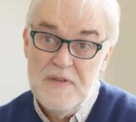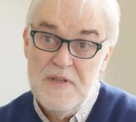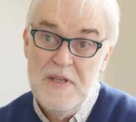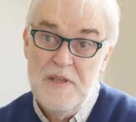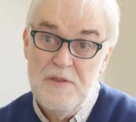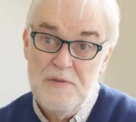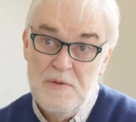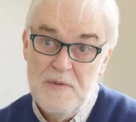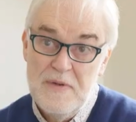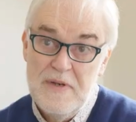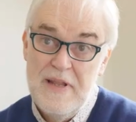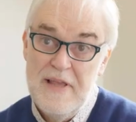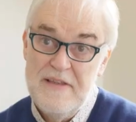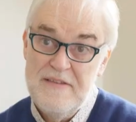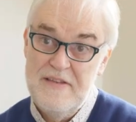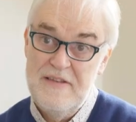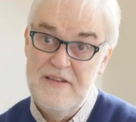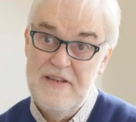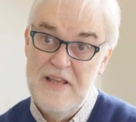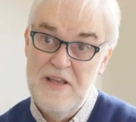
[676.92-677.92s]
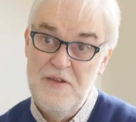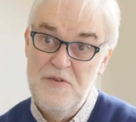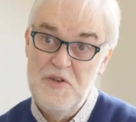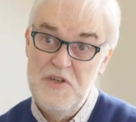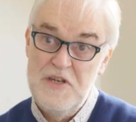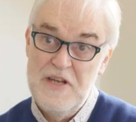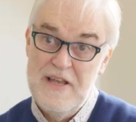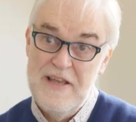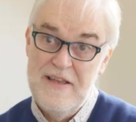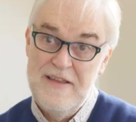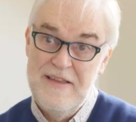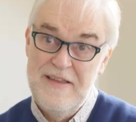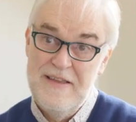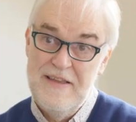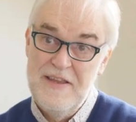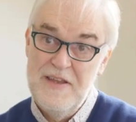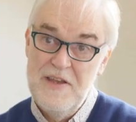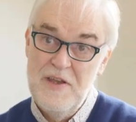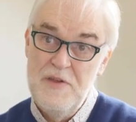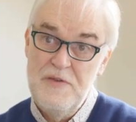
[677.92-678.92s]
see through a lesson how Jack
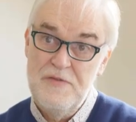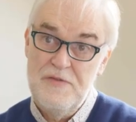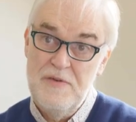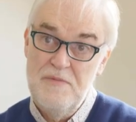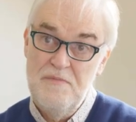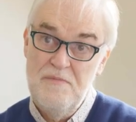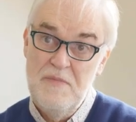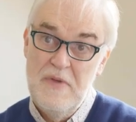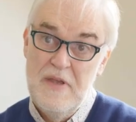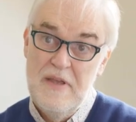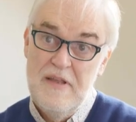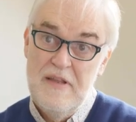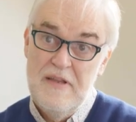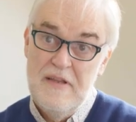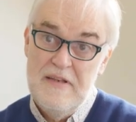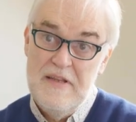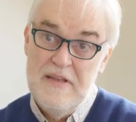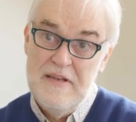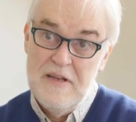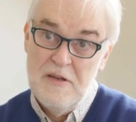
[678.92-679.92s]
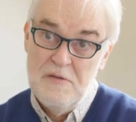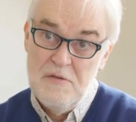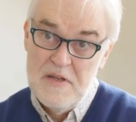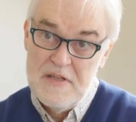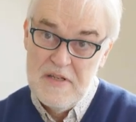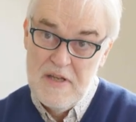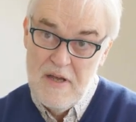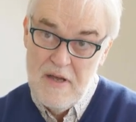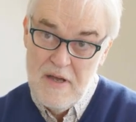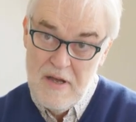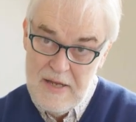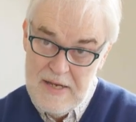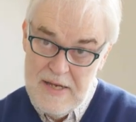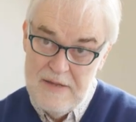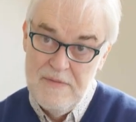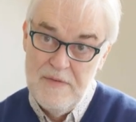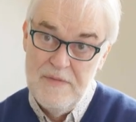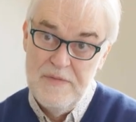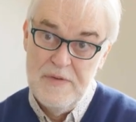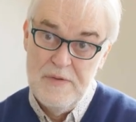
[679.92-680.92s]
goes from needing quite a high
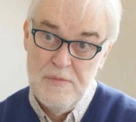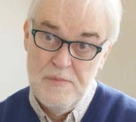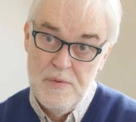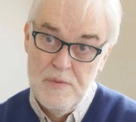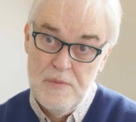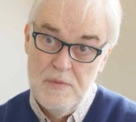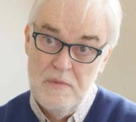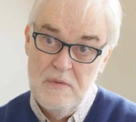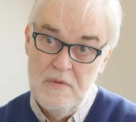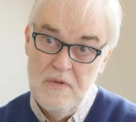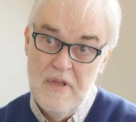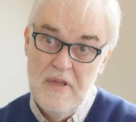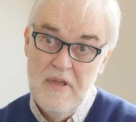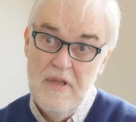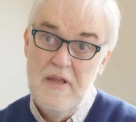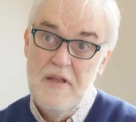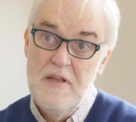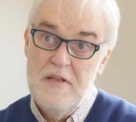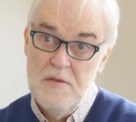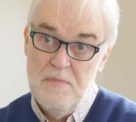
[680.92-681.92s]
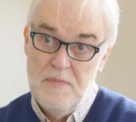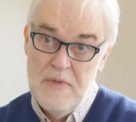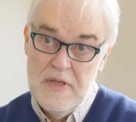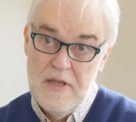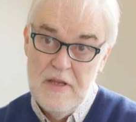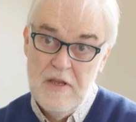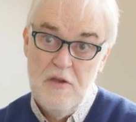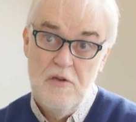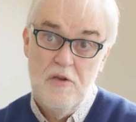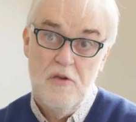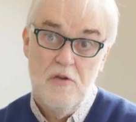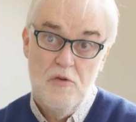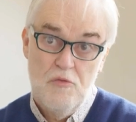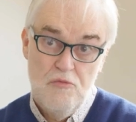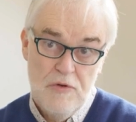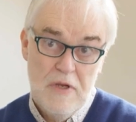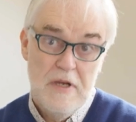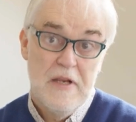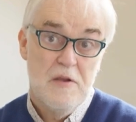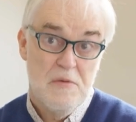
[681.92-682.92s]
level of support to being
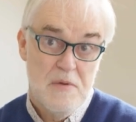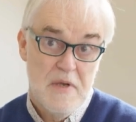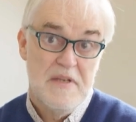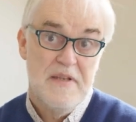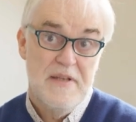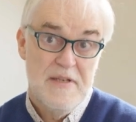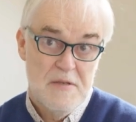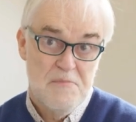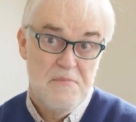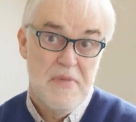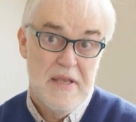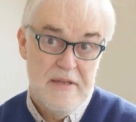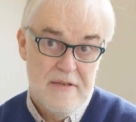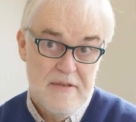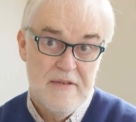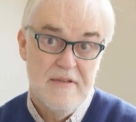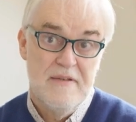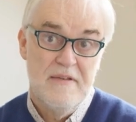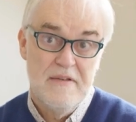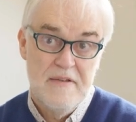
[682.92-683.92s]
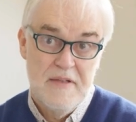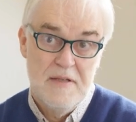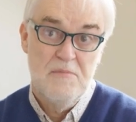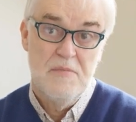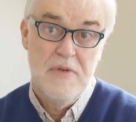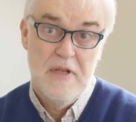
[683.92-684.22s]
really quite independent in